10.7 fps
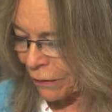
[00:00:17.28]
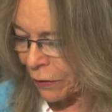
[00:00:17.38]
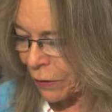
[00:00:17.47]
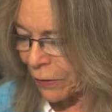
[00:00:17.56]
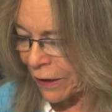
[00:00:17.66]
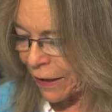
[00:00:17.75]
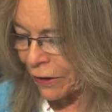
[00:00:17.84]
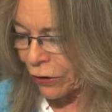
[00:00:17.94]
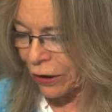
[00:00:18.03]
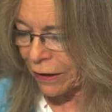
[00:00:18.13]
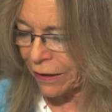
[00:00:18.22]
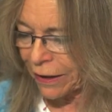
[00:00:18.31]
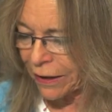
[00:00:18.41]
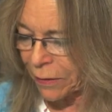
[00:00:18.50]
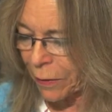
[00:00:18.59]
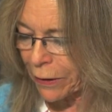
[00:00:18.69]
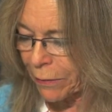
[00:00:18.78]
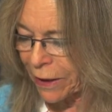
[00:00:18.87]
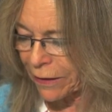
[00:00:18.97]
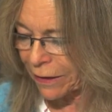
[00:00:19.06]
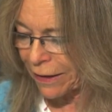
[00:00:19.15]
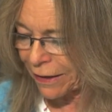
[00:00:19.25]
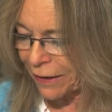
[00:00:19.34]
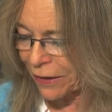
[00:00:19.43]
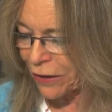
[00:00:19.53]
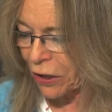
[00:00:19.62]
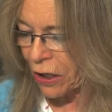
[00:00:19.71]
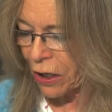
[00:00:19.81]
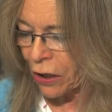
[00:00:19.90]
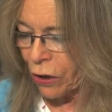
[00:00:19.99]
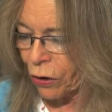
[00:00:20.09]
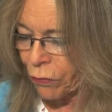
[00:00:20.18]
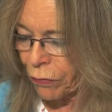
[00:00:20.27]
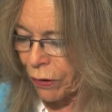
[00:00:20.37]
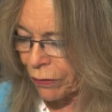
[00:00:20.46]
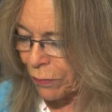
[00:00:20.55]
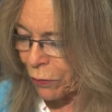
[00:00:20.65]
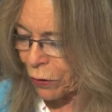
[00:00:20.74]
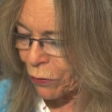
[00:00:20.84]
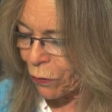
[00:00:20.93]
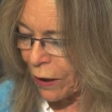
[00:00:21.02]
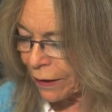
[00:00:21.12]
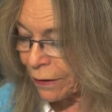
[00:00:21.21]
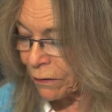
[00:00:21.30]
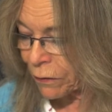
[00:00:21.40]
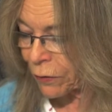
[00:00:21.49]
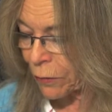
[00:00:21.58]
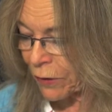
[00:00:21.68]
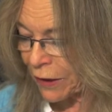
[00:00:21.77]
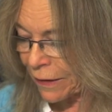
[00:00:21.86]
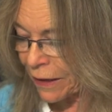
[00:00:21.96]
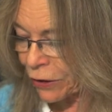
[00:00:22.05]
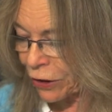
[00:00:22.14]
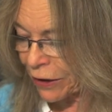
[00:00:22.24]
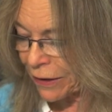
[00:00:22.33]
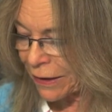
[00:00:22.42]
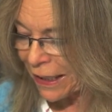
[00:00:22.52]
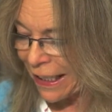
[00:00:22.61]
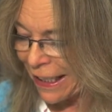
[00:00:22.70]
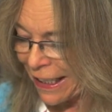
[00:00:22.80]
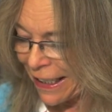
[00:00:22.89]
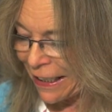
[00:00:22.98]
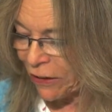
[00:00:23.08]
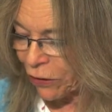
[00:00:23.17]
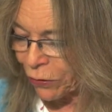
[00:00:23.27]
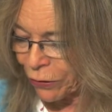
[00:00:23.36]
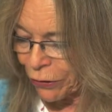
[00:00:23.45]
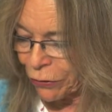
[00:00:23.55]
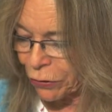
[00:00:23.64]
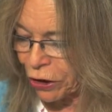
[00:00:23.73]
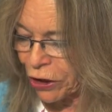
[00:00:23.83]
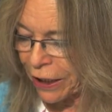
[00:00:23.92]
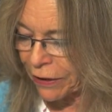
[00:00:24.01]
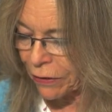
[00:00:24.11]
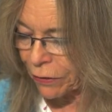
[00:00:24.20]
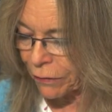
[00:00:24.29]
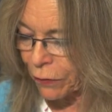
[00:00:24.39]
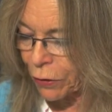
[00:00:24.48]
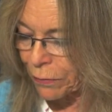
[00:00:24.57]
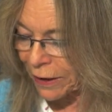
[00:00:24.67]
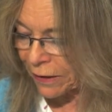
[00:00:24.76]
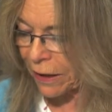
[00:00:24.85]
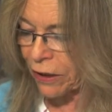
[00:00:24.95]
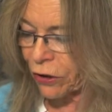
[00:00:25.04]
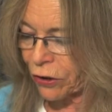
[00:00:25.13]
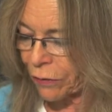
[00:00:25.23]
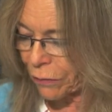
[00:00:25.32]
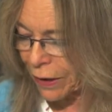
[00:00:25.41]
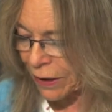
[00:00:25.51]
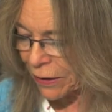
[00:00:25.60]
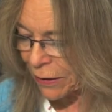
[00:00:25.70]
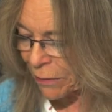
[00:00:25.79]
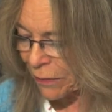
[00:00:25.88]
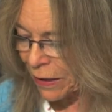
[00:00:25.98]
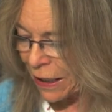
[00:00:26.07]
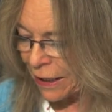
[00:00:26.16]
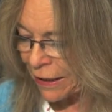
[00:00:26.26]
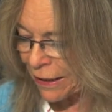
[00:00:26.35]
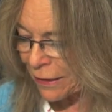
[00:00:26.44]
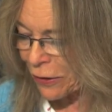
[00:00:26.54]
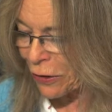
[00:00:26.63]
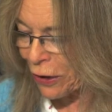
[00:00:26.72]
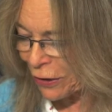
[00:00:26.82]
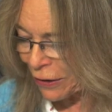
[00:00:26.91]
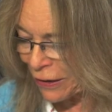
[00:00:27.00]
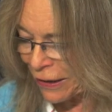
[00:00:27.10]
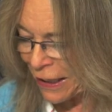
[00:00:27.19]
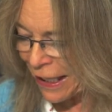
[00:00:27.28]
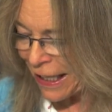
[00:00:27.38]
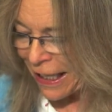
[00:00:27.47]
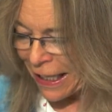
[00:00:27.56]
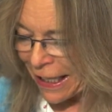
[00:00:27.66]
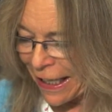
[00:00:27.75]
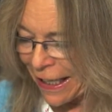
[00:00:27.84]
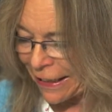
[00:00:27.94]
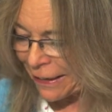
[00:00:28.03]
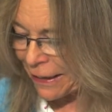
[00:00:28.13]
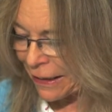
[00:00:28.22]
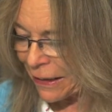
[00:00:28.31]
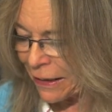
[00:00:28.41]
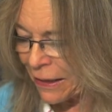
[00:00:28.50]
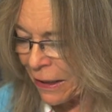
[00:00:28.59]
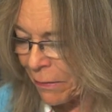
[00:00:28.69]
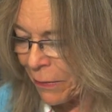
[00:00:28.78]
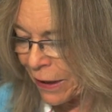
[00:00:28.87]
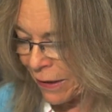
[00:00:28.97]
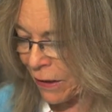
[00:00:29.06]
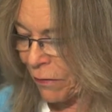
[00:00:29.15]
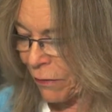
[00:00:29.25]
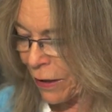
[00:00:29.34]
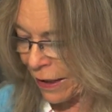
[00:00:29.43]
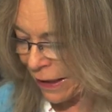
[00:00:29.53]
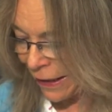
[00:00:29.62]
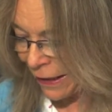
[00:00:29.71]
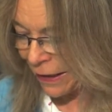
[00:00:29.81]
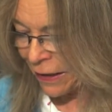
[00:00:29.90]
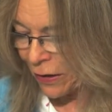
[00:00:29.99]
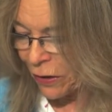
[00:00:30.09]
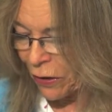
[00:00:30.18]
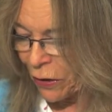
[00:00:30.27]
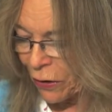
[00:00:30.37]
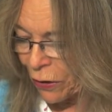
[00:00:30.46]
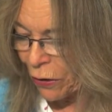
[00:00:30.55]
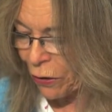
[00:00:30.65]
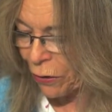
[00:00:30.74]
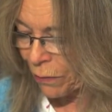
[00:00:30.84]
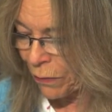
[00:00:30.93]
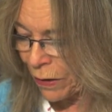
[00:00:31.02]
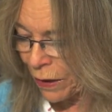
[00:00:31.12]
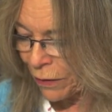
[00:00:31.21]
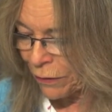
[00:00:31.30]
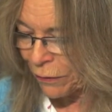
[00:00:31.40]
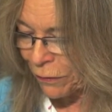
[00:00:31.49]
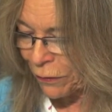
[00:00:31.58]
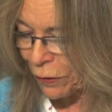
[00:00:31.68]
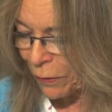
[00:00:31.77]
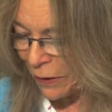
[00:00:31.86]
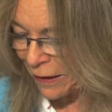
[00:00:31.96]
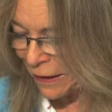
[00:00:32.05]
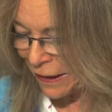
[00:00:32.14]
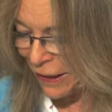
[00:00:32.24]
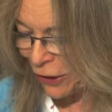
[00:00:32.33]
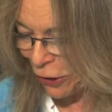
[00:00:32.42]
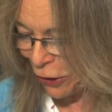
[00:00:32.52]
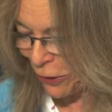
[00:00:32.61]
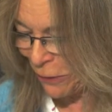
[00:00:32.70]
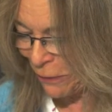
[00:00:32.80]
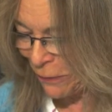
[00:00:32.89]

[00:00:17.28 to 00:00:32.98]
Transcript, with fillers: fermentation experimentalist who wrote the book Wild Fermentation in order to share the fermentation wisdom he has learned and demystify home fermentation.